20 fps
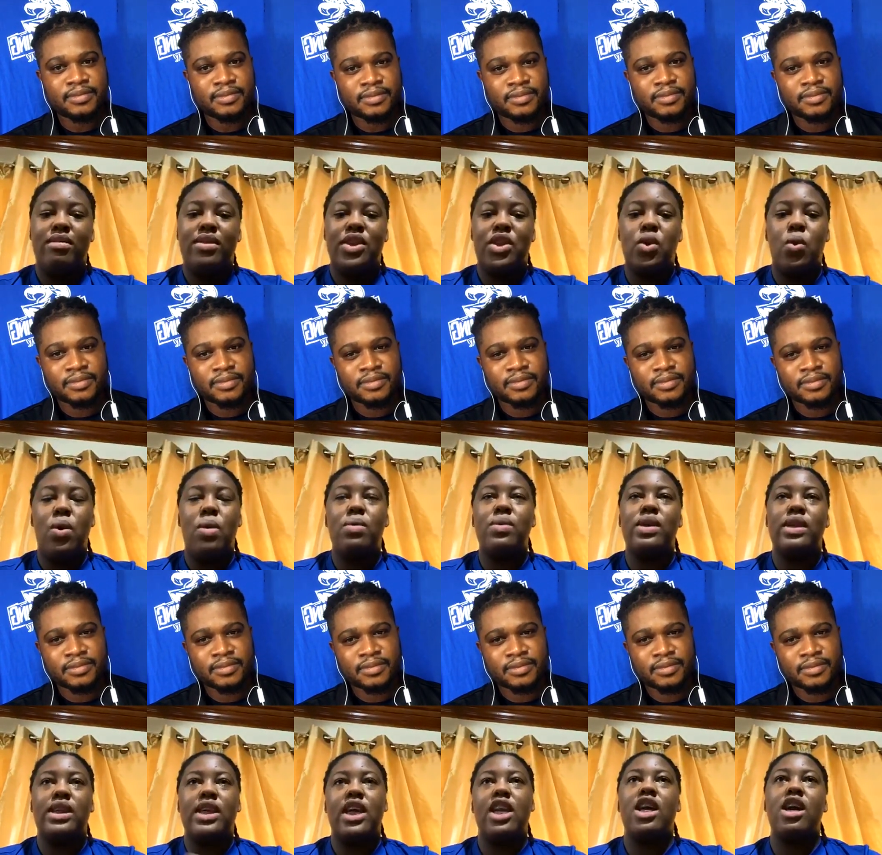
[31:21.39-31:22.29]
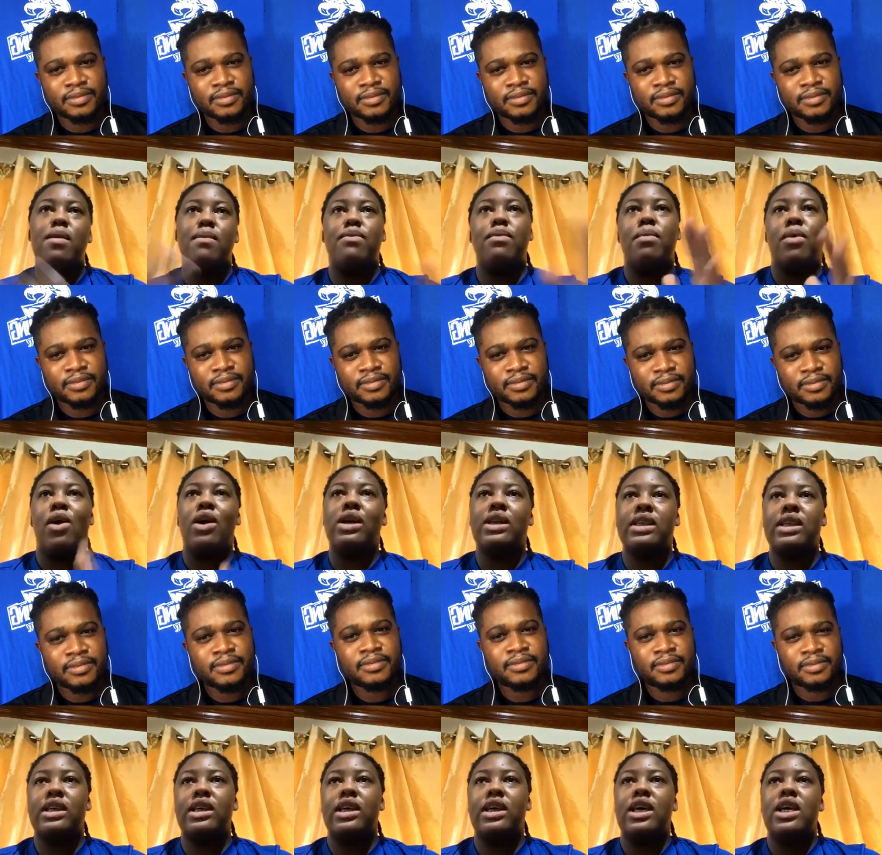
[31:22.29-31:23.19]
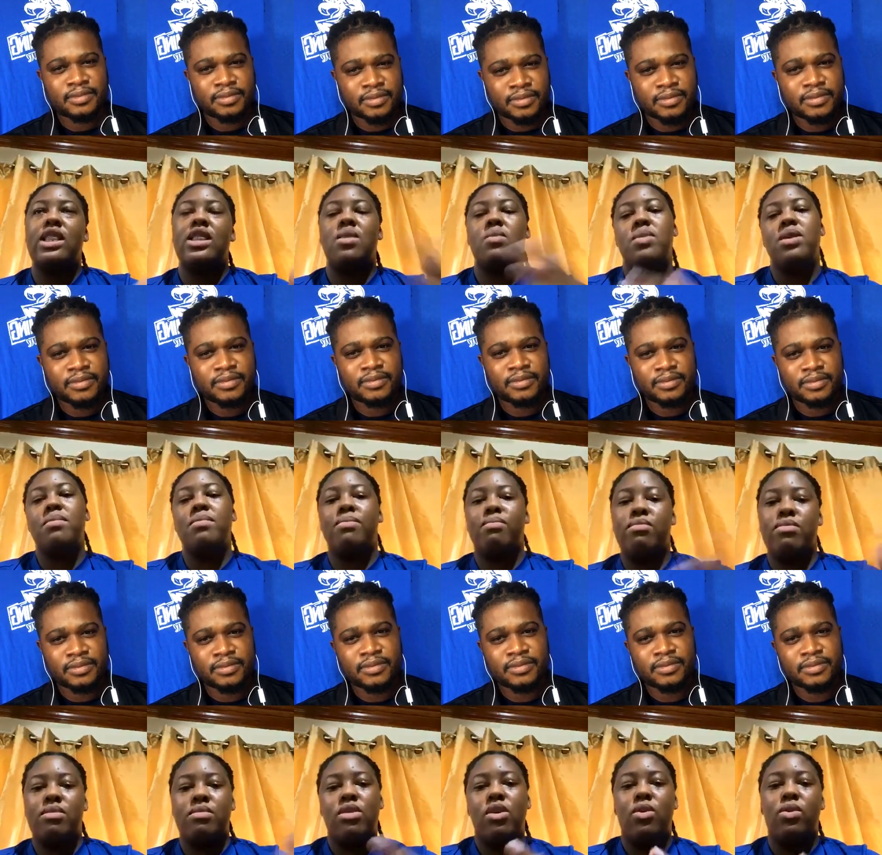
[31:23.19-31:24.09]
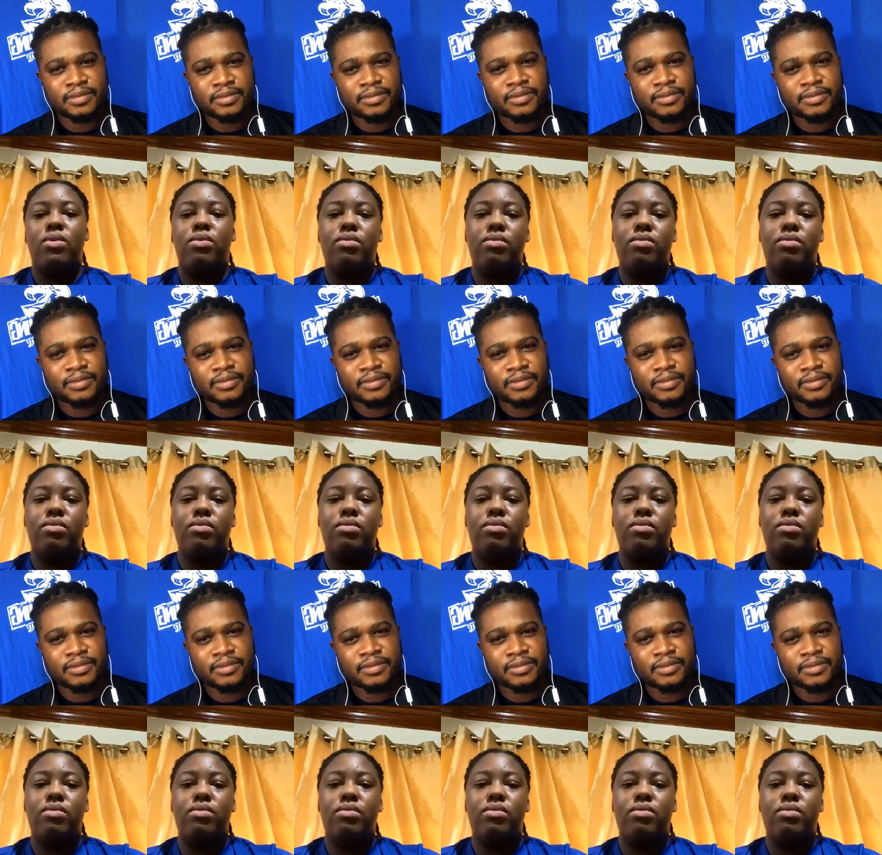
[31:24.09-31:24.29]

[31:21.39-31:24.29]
Speaker 1: So when we were setting up for boxing, and we you know